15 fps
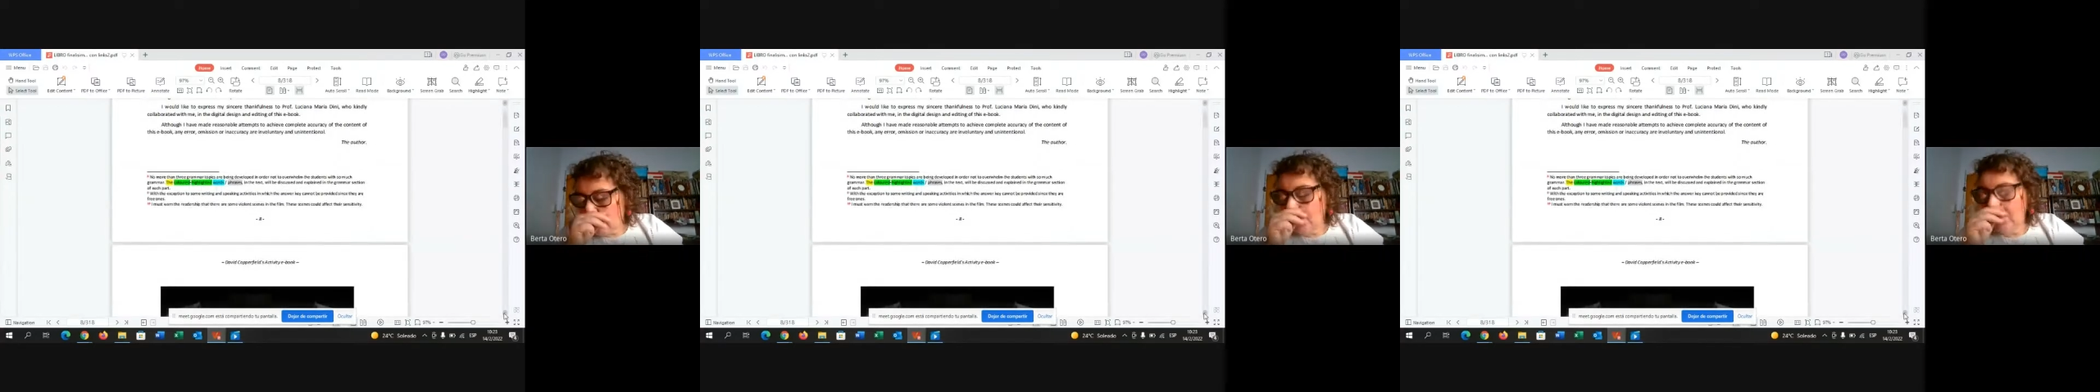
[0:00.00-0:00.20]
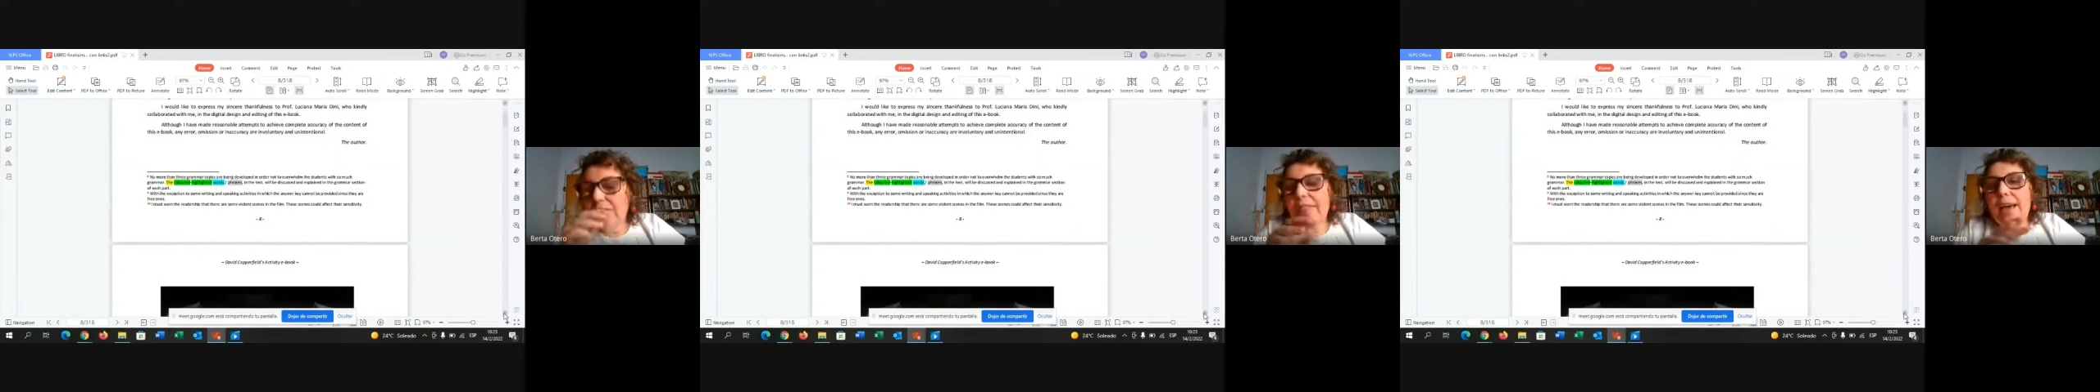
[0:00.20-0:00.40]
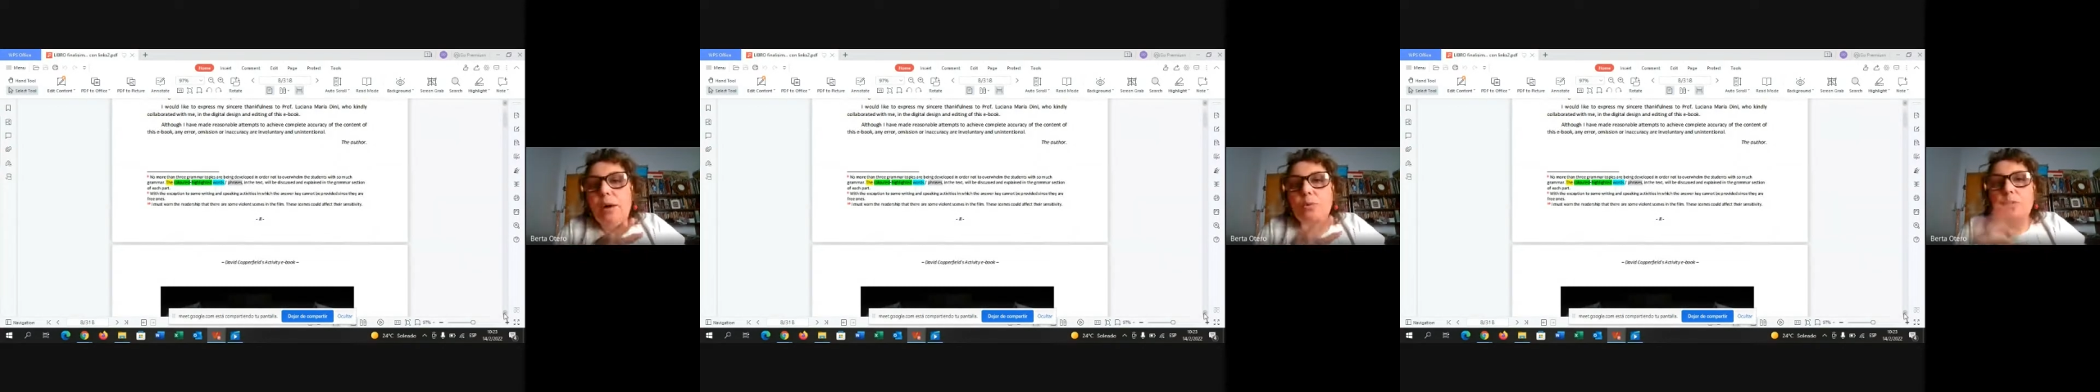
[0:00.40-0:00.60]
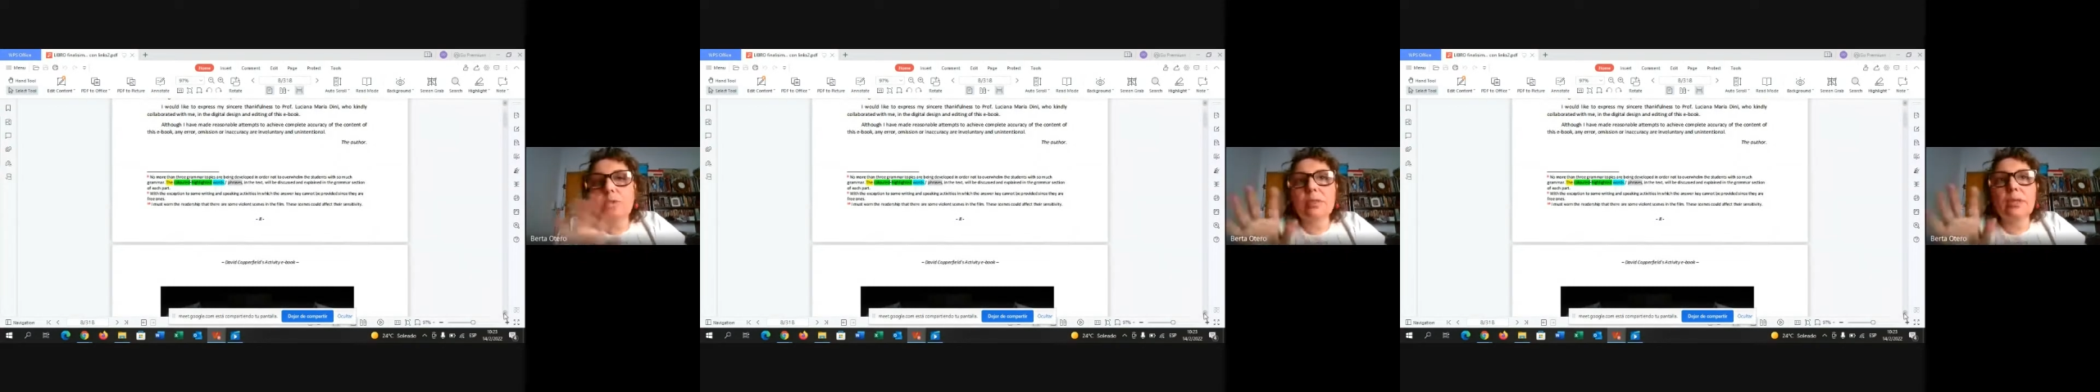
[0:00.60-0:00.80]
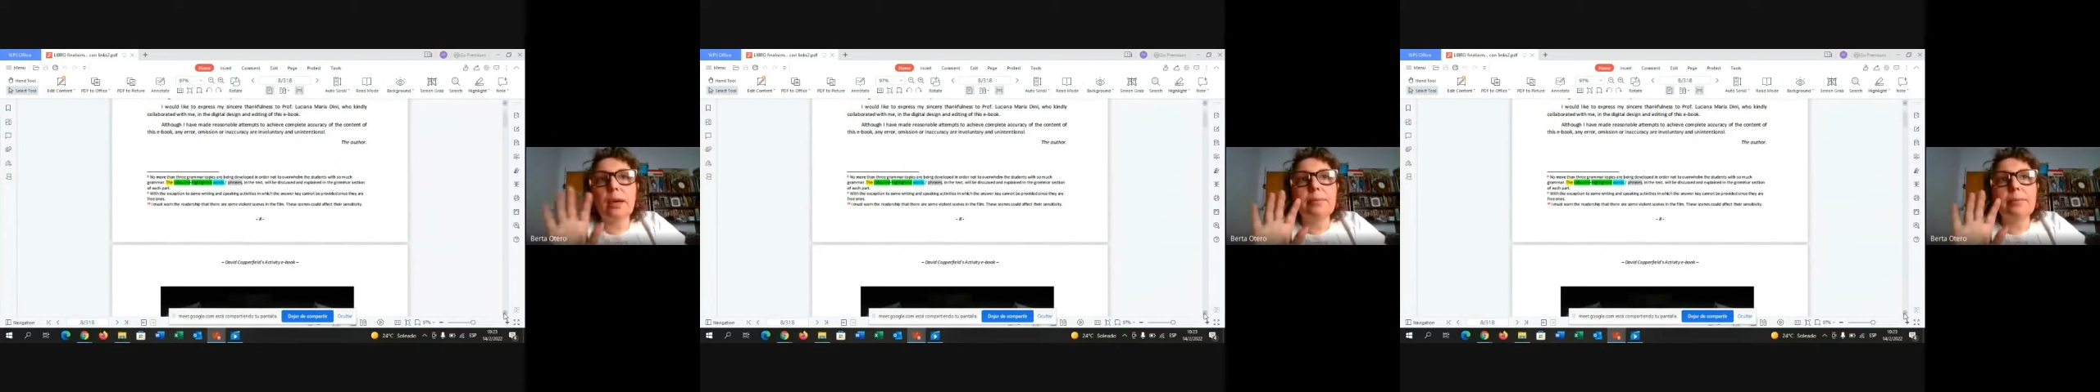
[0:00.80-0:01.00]
without
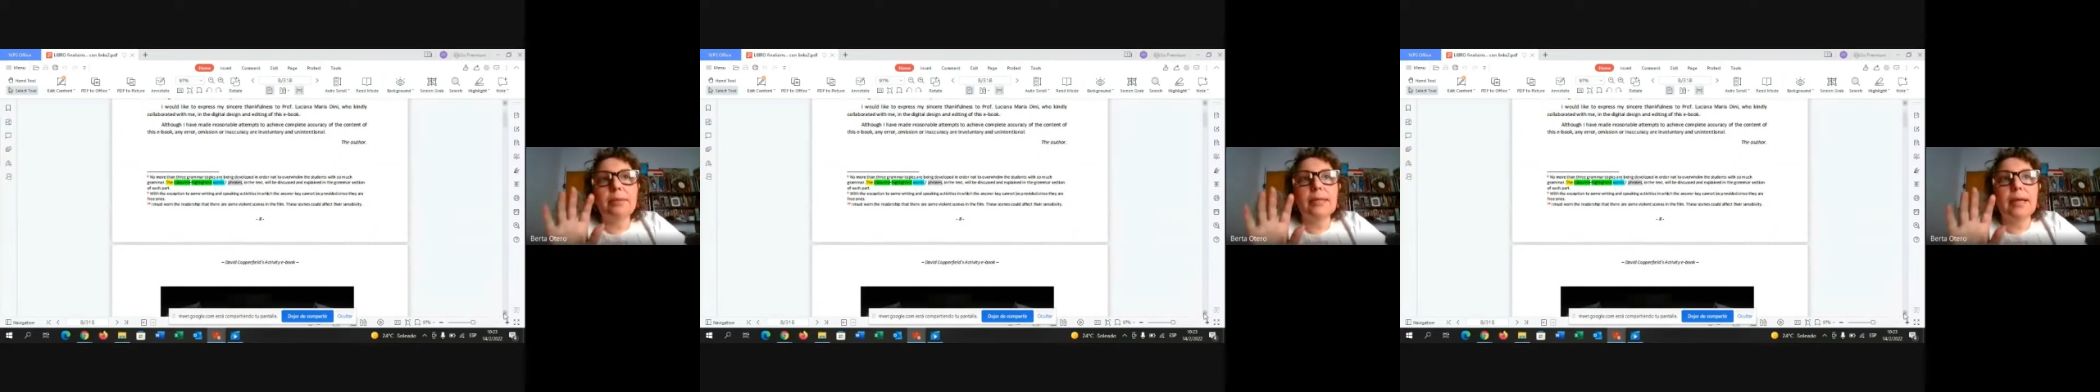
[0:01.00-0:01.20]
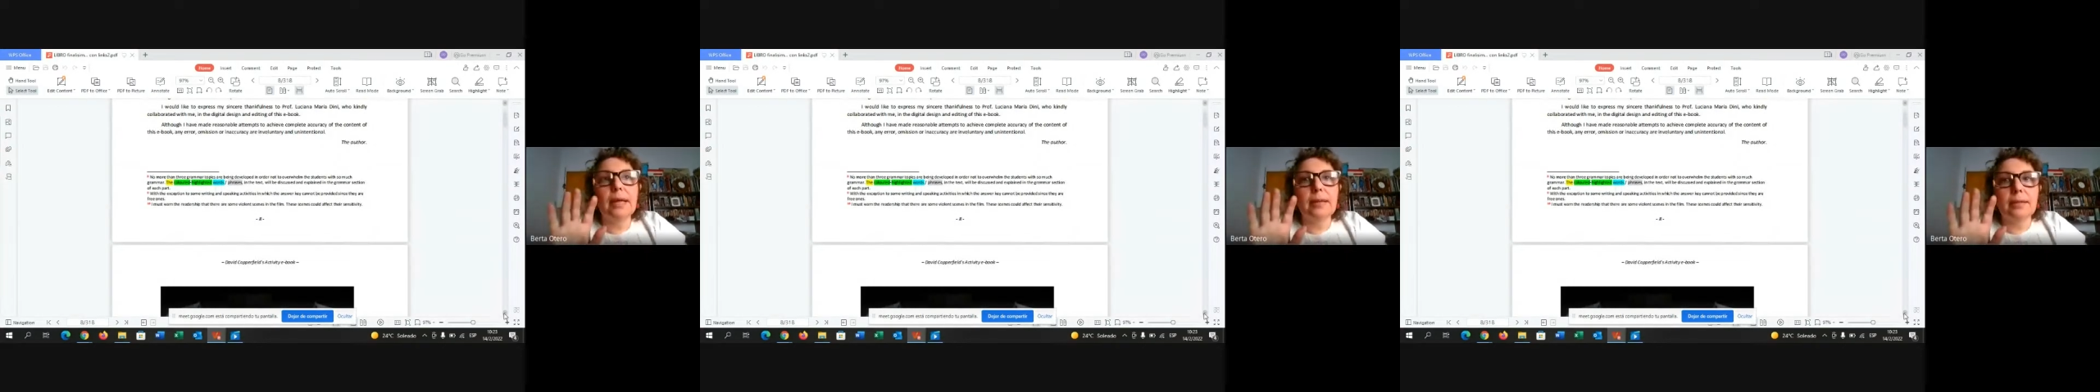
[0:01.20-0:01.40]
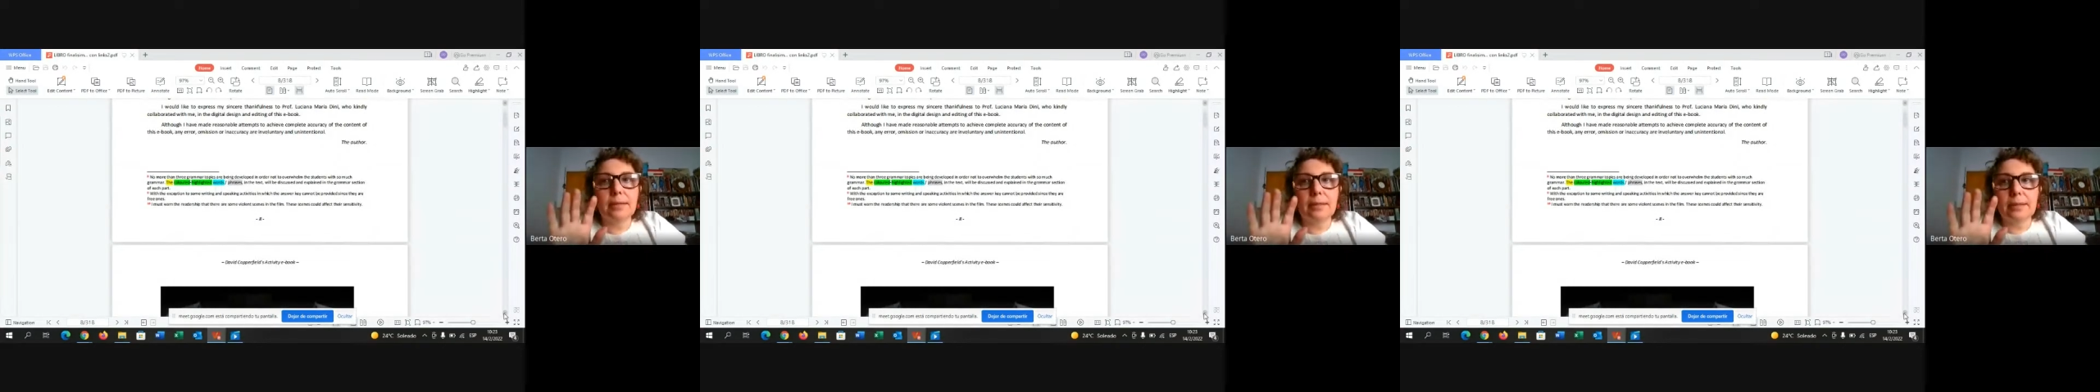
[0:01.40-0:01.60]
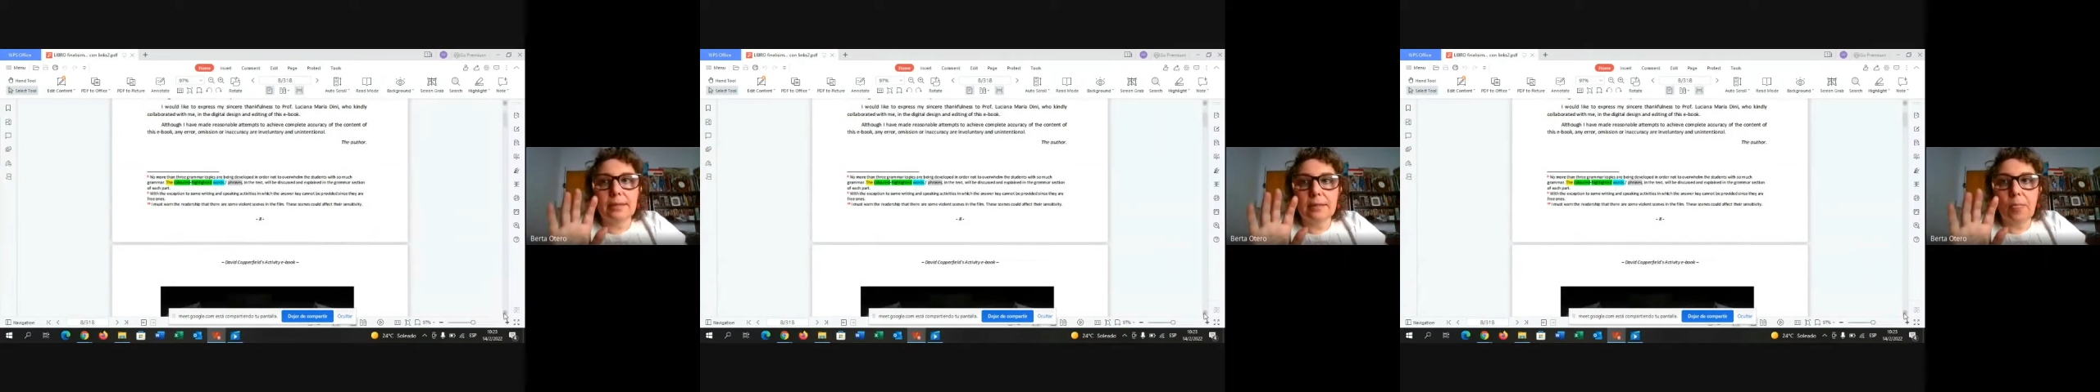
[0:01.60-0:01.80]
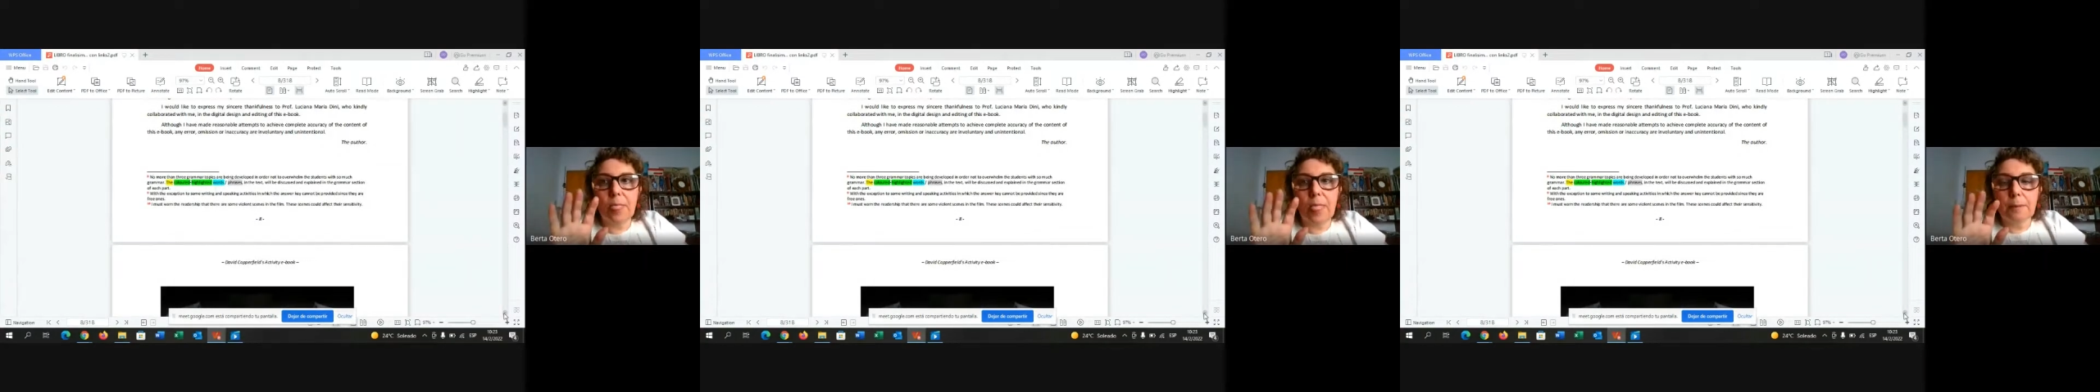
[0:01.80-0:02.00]
subtitles,